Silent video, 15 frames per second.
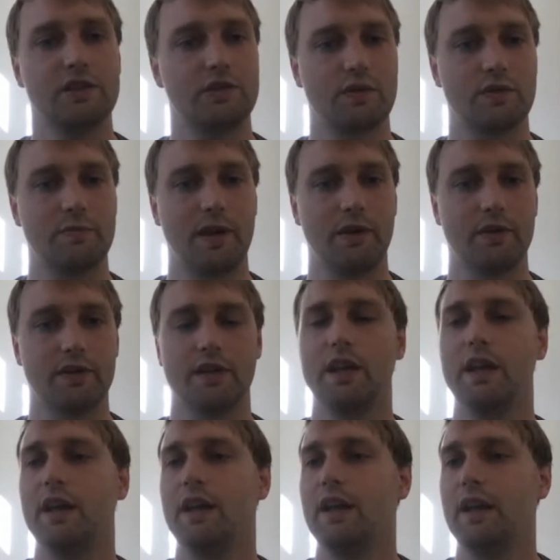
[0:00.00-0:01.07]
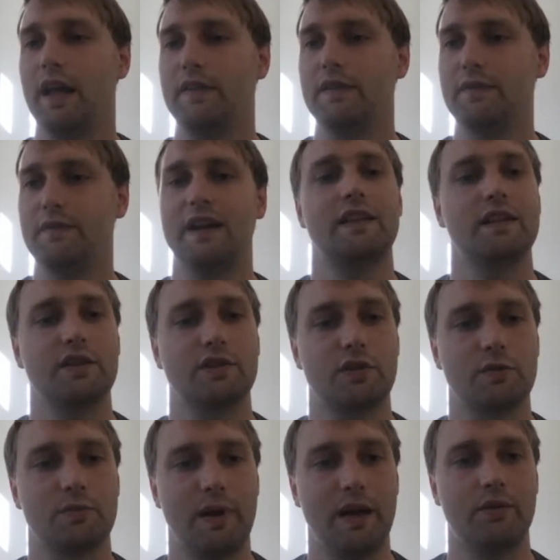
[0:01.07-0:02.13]
transparent, and the fact that they're
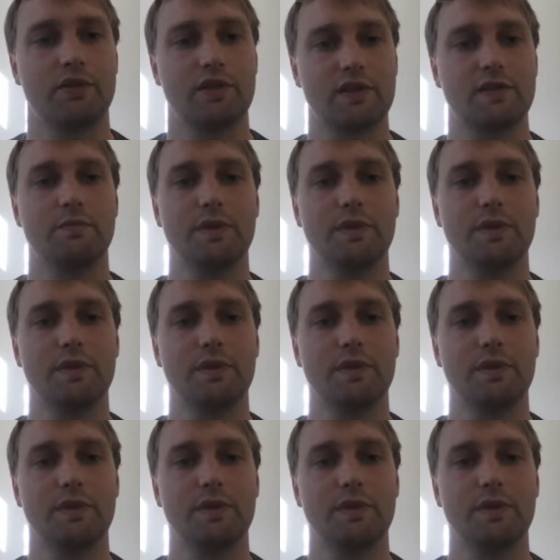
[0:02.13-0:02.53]
transparent just